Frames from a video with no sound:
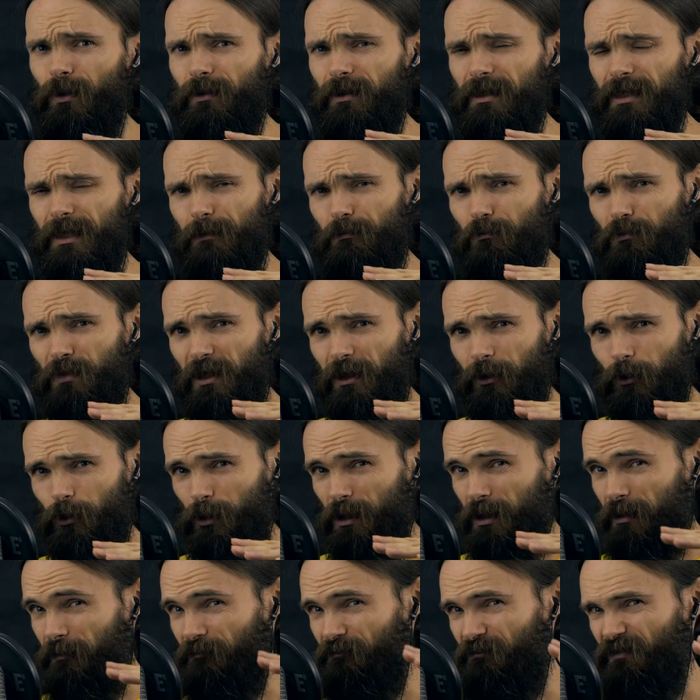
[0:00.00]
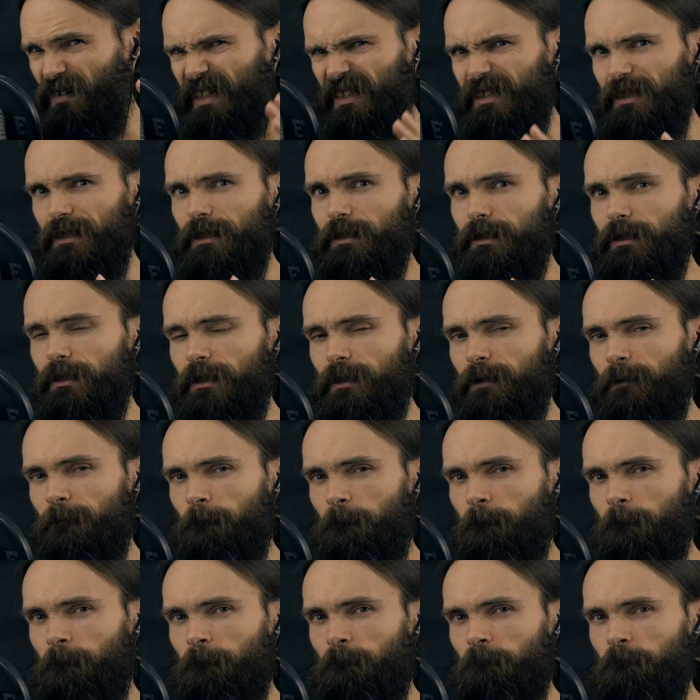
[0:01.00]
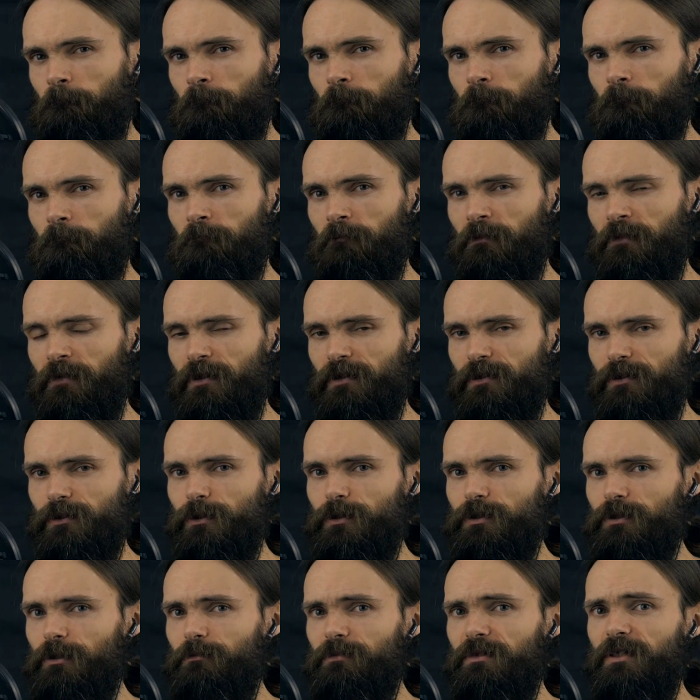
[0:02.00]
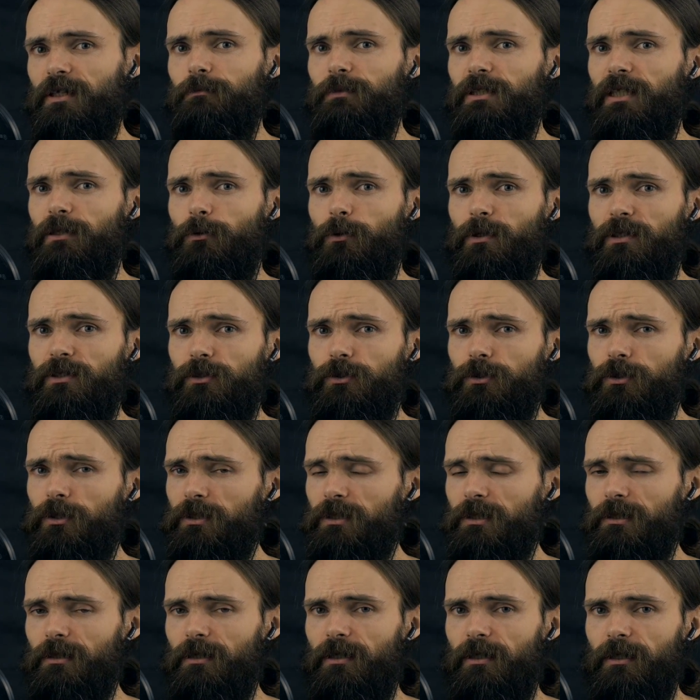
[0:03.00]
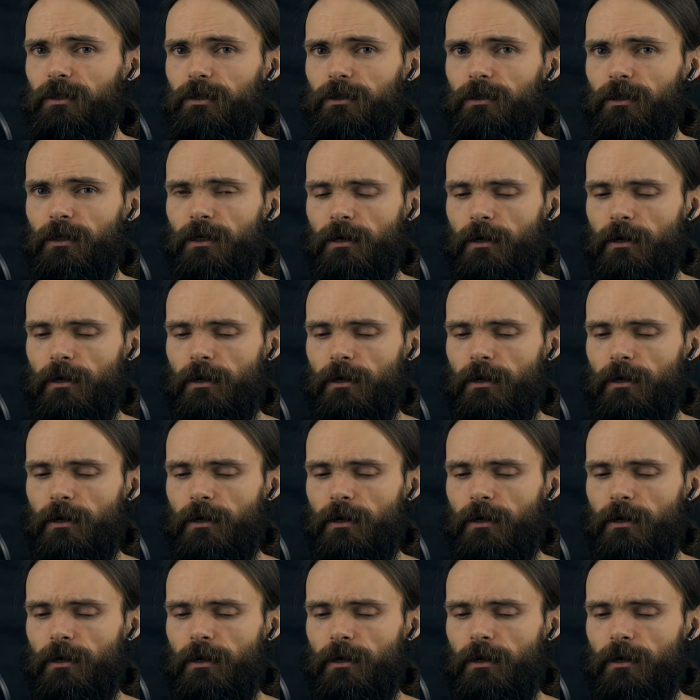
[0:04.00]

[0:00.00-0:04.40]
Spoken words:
speak really fast. So sometimes I was just like